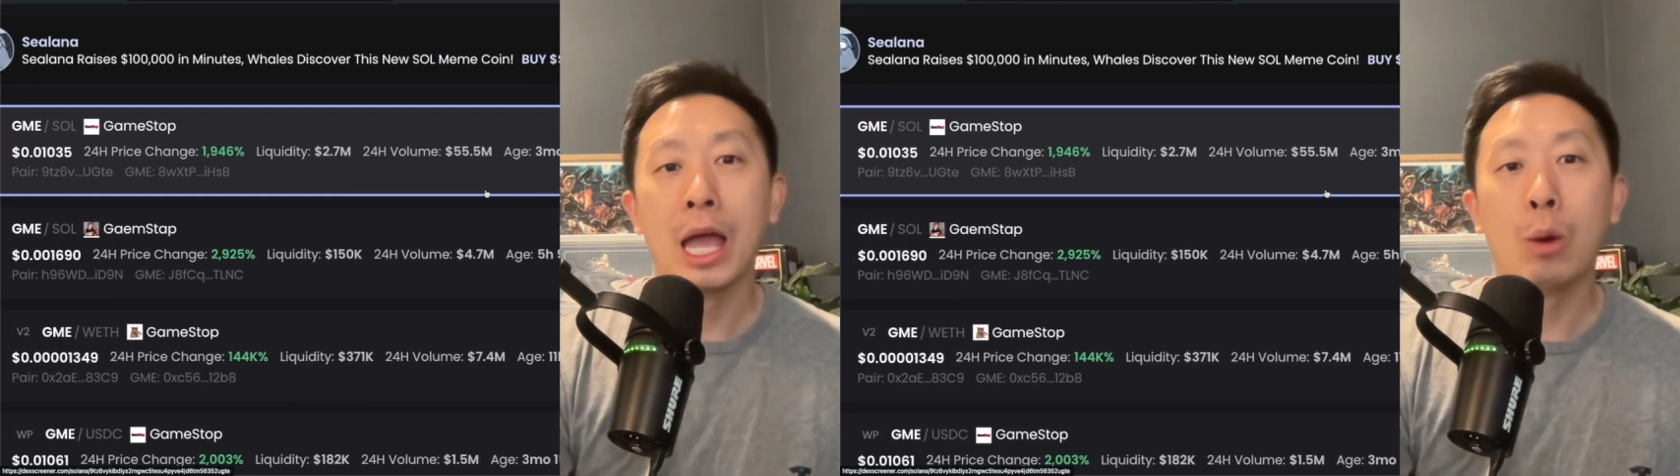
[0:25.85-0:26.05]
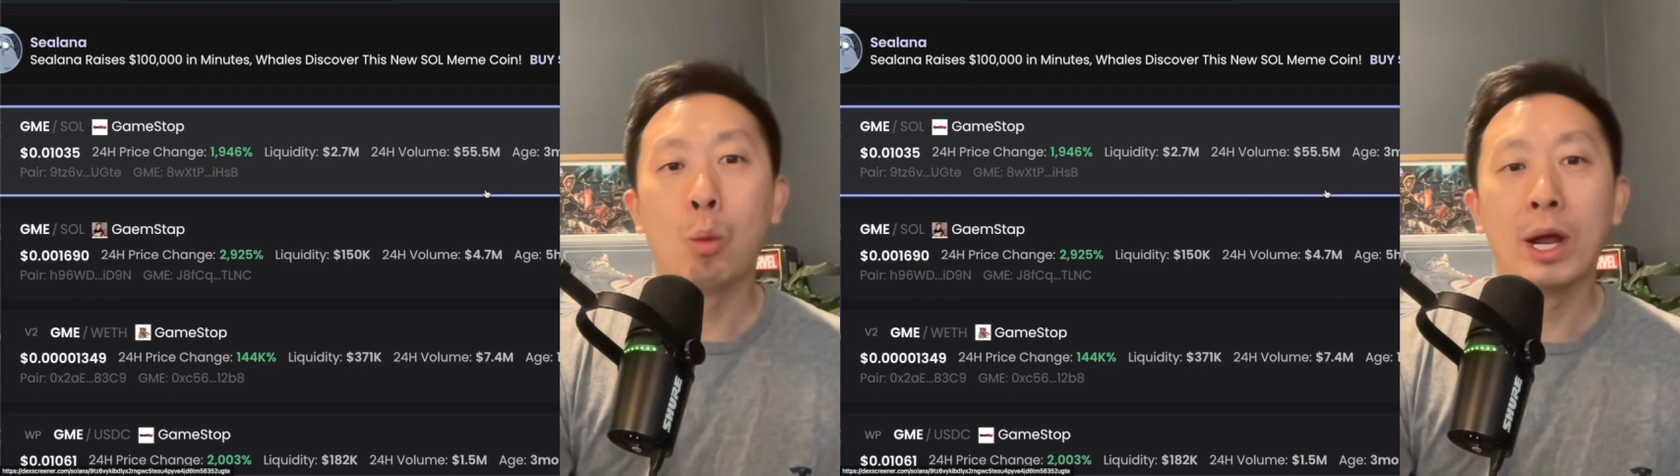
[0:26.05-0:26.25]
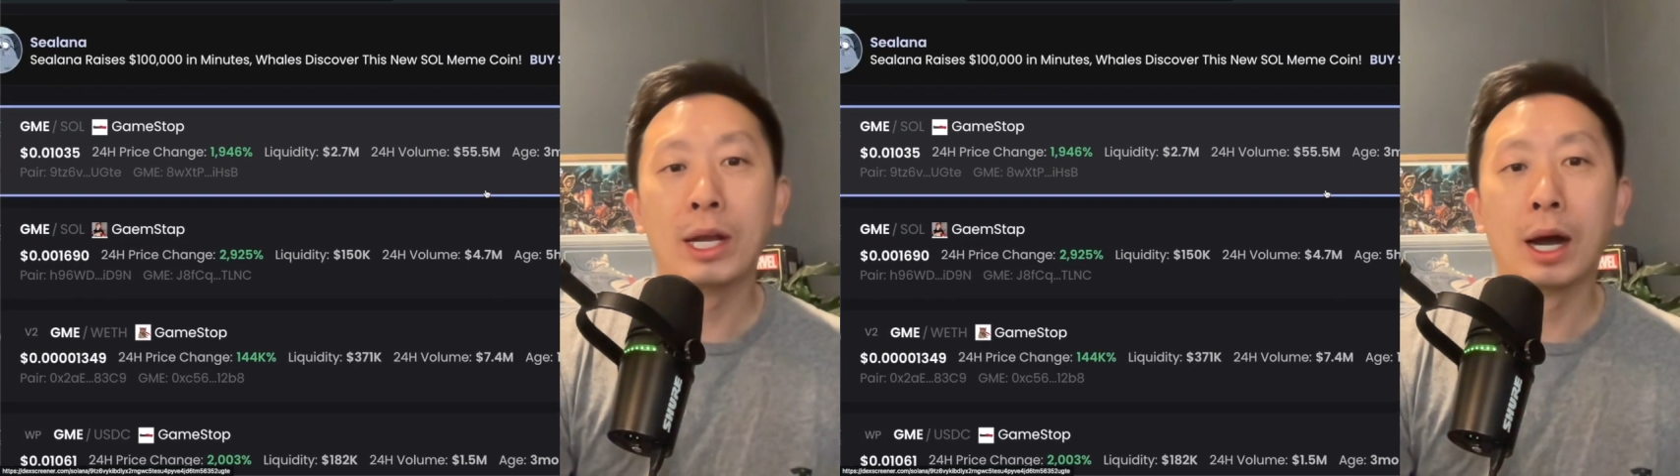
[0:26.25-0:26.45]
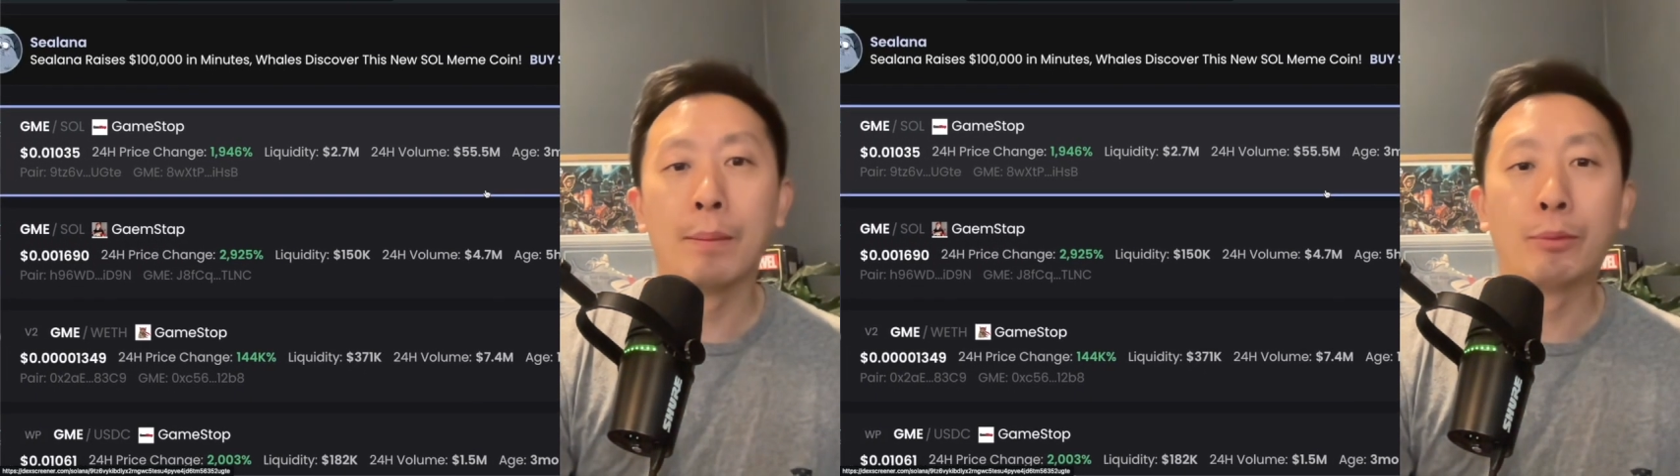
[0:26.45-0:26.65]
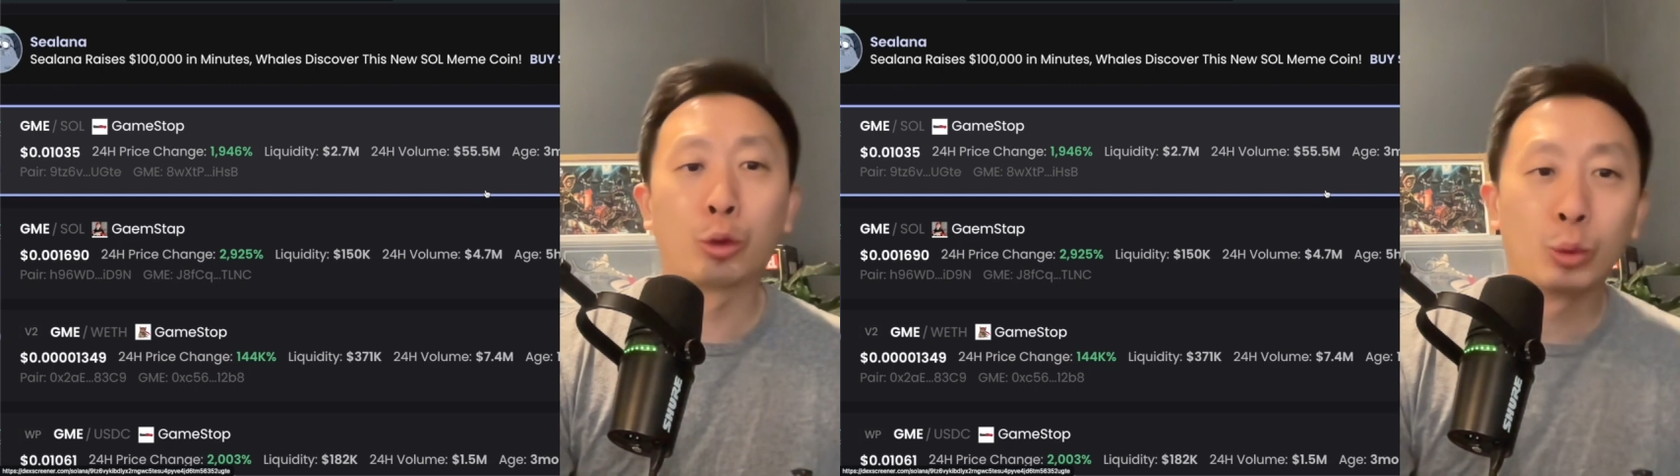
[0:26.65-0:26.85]
and went
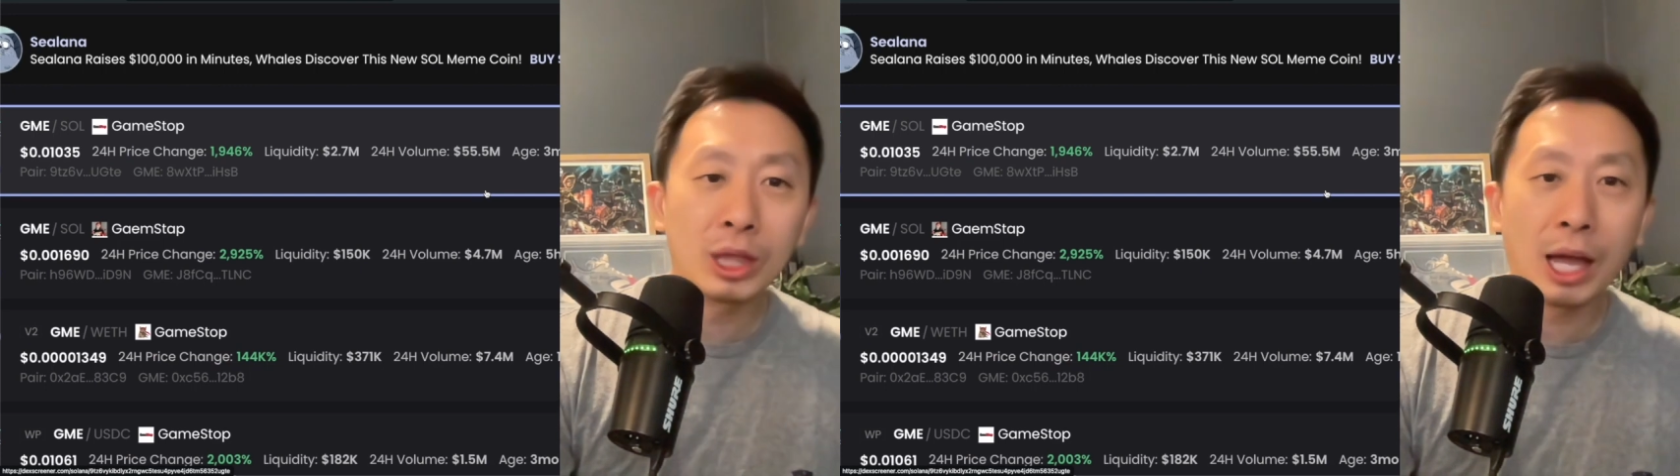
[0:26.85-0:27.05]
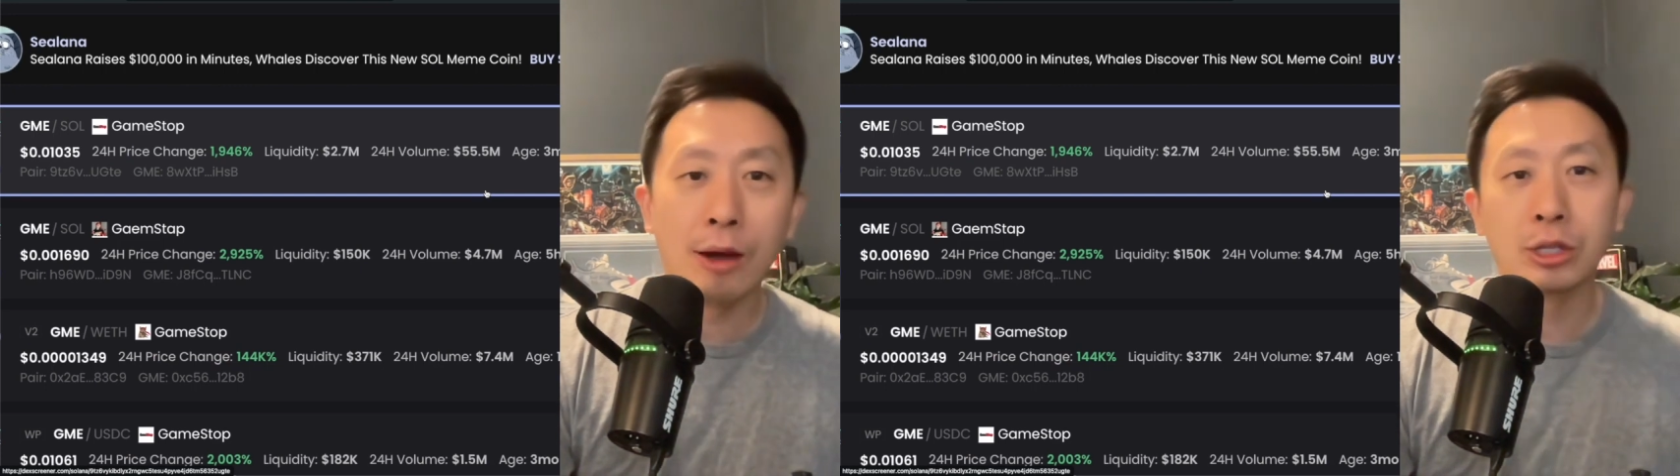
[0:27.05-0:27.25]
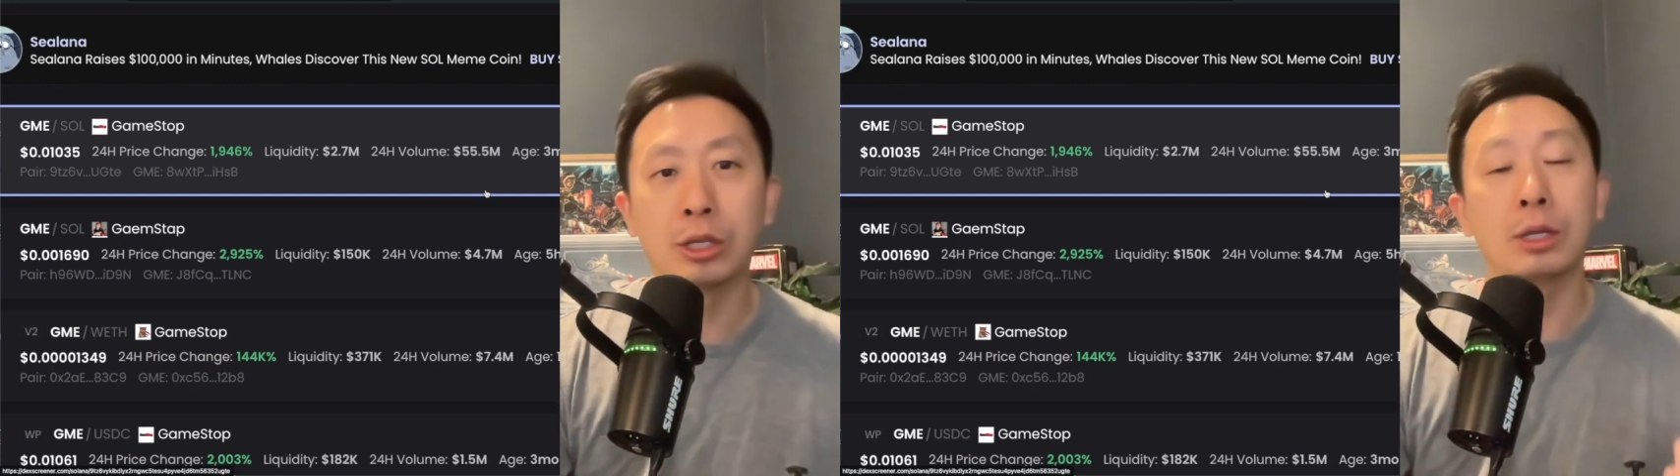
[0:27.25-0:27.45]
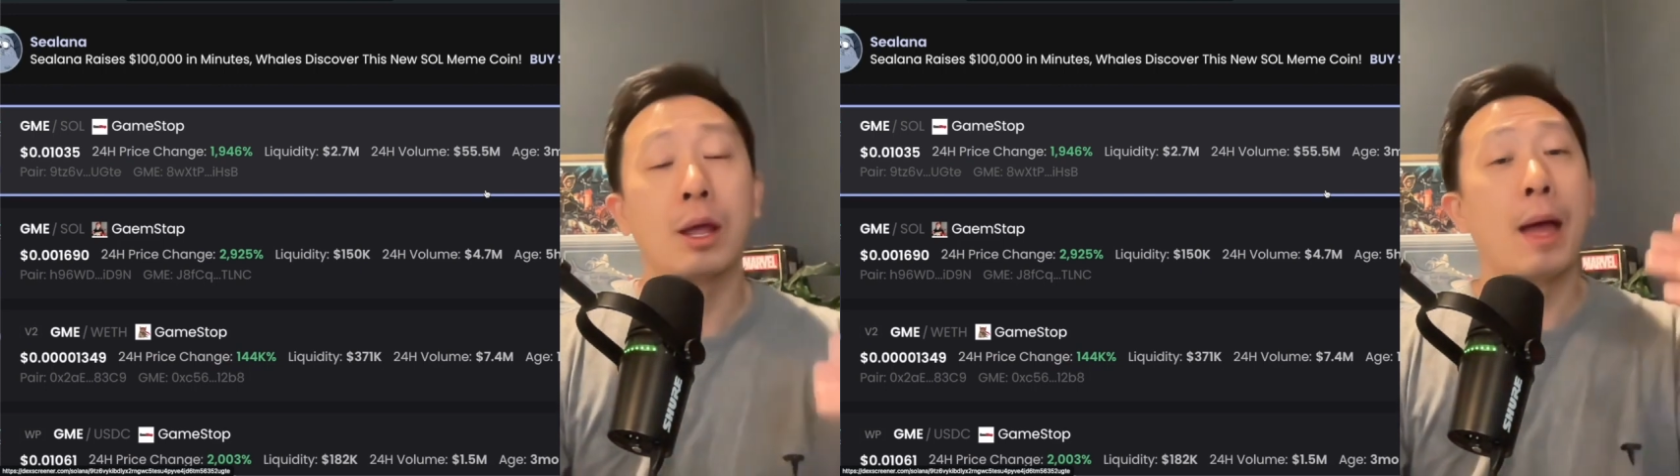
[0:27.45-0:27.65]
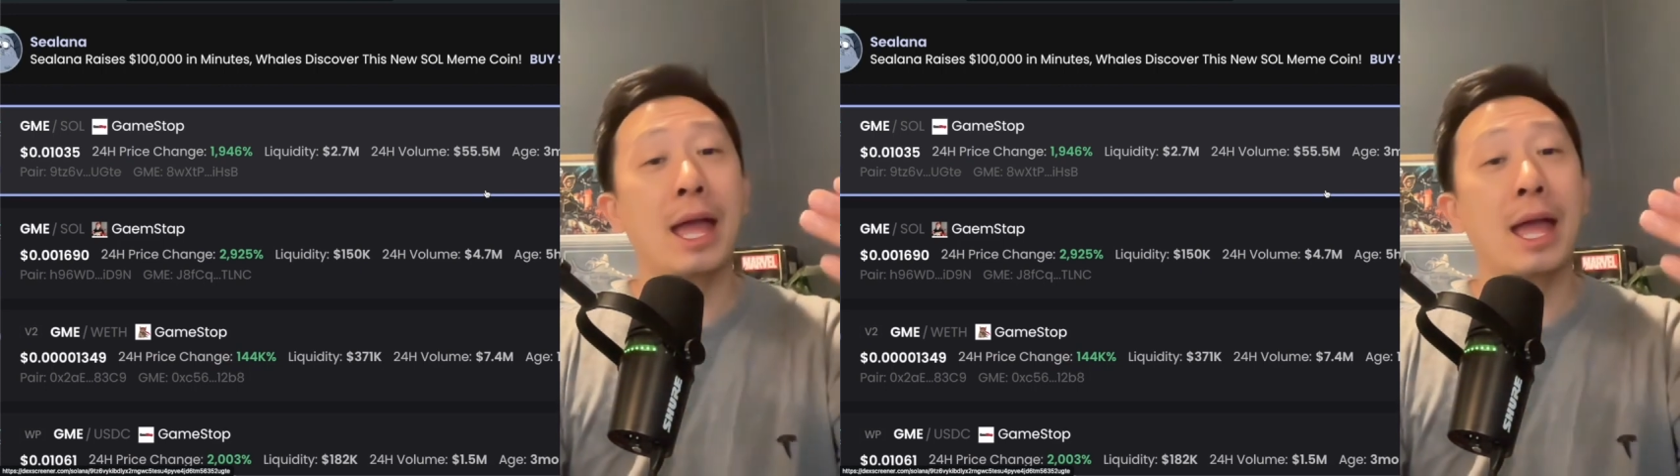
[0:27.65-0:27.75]
up three thousand